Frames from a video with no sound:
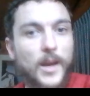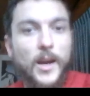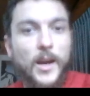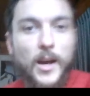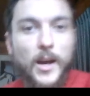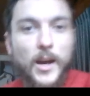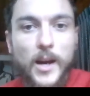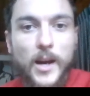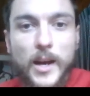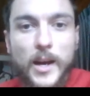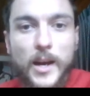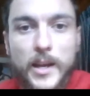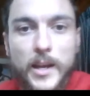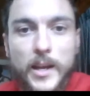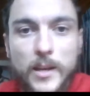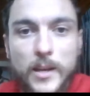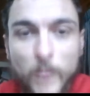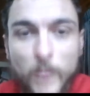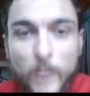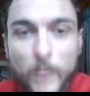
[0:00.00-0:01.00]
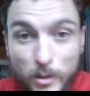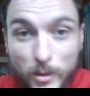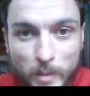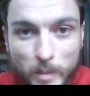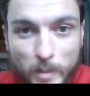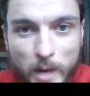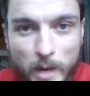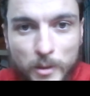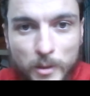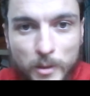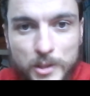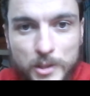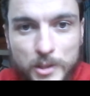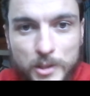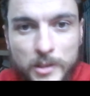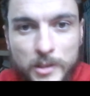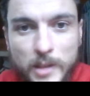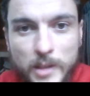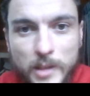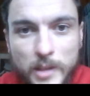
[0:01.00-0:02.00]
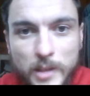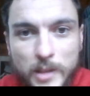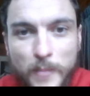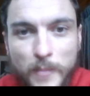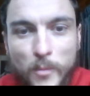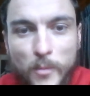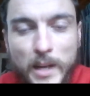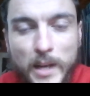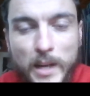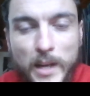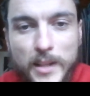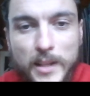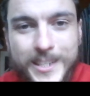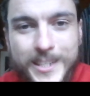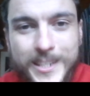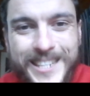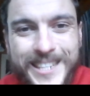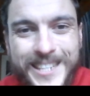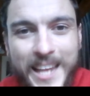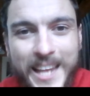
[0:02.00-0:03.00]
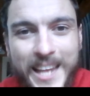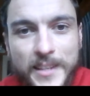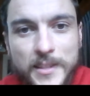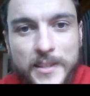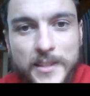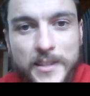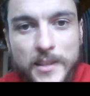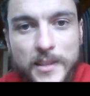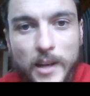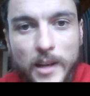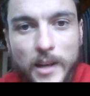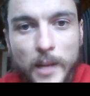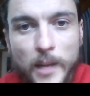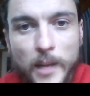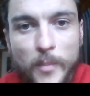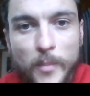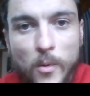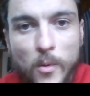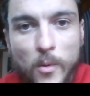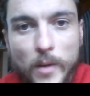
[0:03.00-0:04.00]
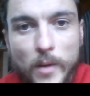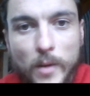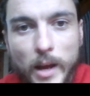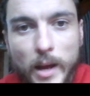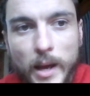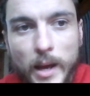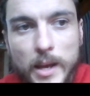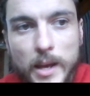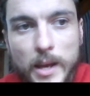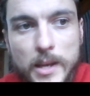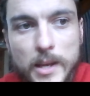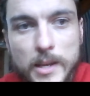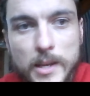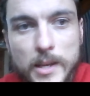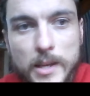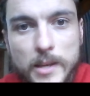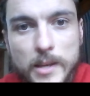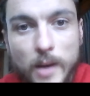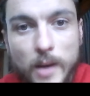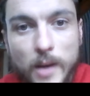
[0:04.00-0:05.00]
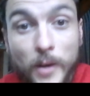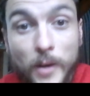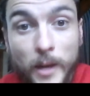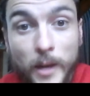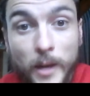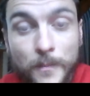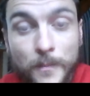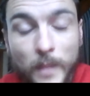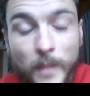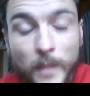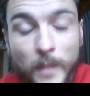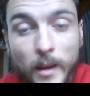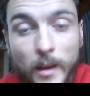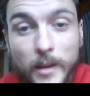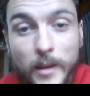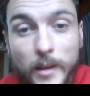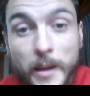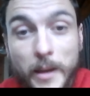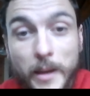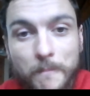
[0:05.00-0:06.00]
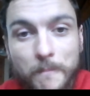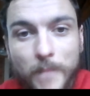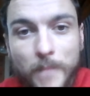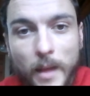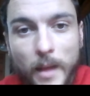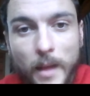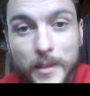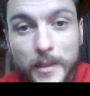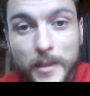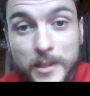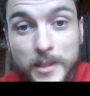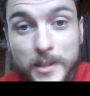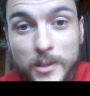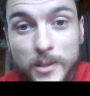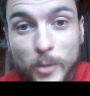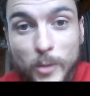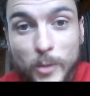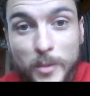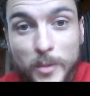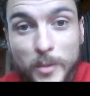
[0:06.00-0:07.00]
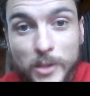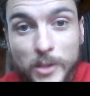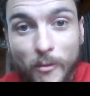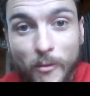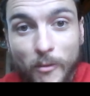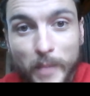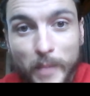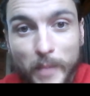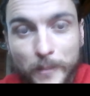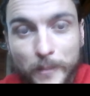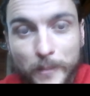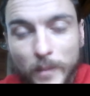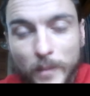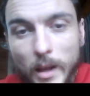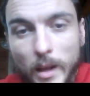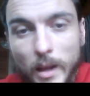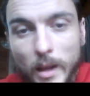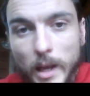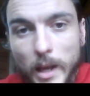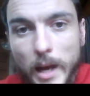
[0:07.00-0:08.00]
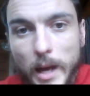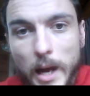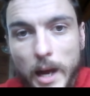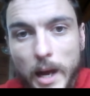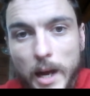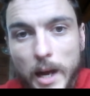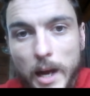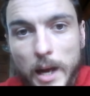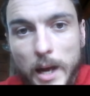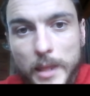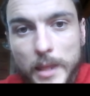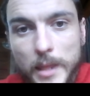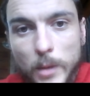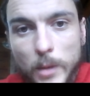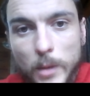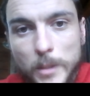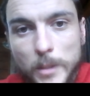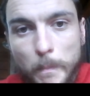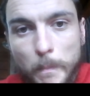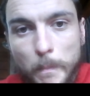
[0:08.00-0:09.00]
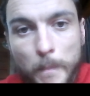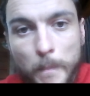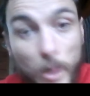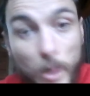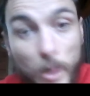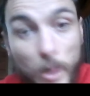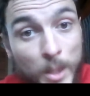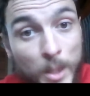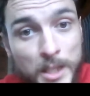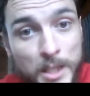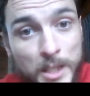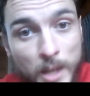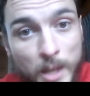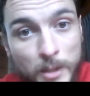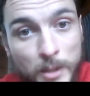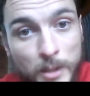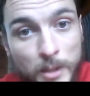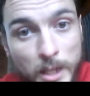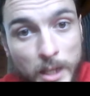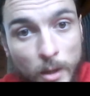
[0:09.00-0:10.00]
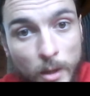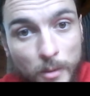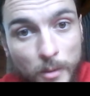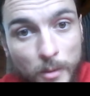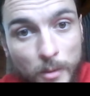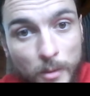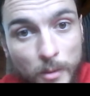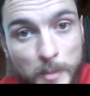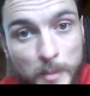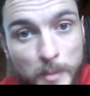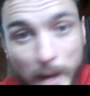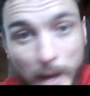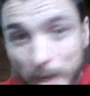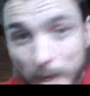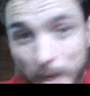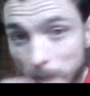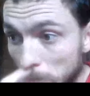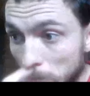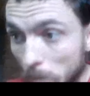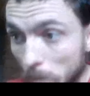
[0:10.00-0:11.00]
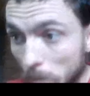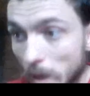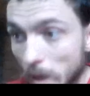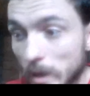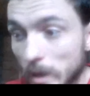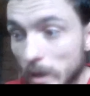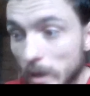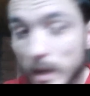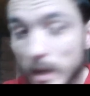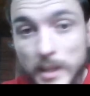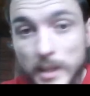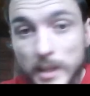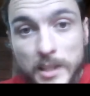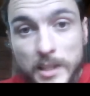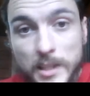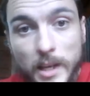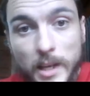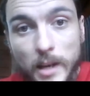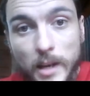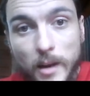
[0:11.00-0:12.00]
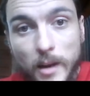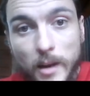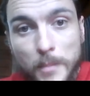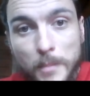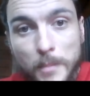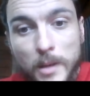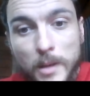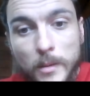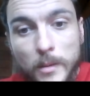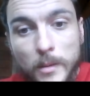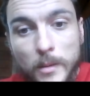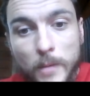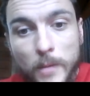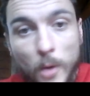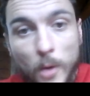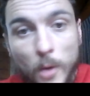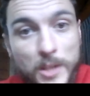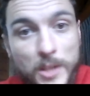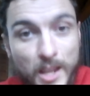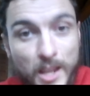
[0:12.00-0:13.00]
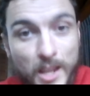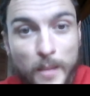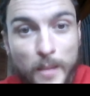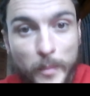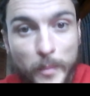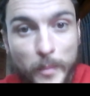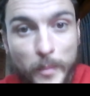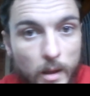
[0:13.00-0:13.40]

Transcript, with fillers: I when I was on Power Rangers and had more money than sense, I bought a okay, yeah, this is the worst purchase I've ever made. Uh, there was a, a Quentin Tarantino themed party, and I said I'm gonna go as the gimp.